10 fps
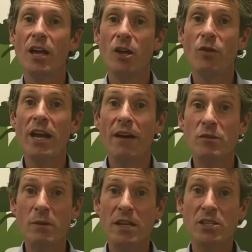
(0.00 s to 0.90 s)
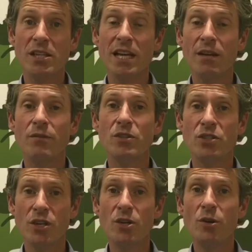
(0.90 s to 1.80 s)
You then have to be in a sling for
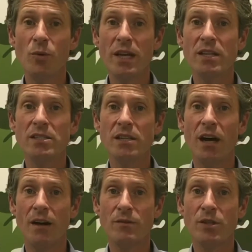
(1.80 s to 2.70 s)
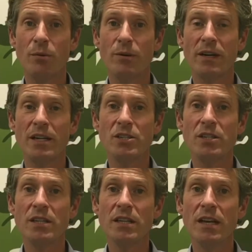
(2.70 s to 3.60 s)
2 weeks after the
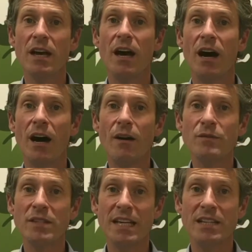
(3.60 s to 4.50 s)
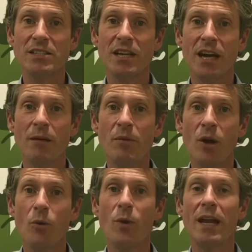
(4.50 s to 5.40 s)
operation. After that time,
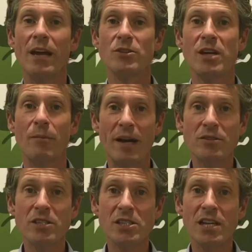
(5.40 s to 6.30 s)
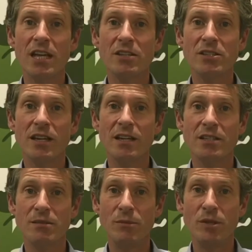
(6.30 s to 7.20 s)
we allow you to come out of the sling and start
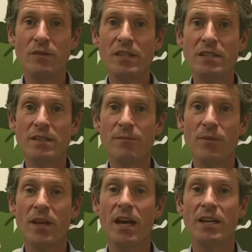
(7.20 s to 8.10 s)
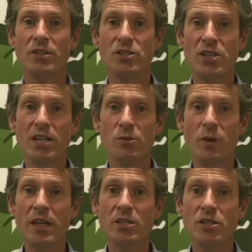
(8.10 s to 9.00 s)
to move it. And at 6
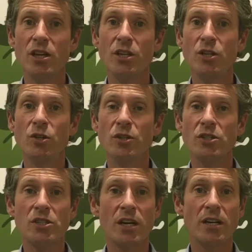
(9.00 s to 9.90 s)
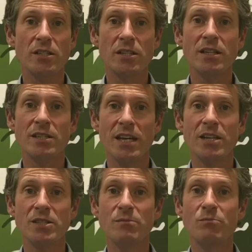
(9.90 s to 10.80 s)
weeks, you can start to
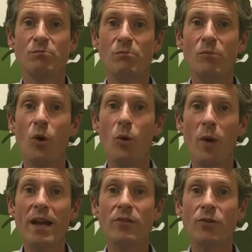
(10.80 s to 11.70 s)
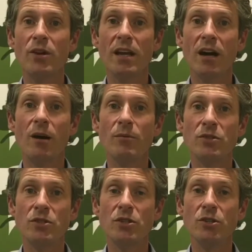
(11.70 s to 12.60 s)
take some more weight through the arm
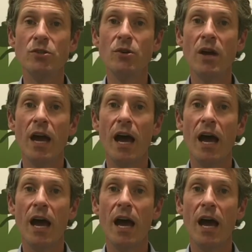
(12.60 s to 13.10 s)
and do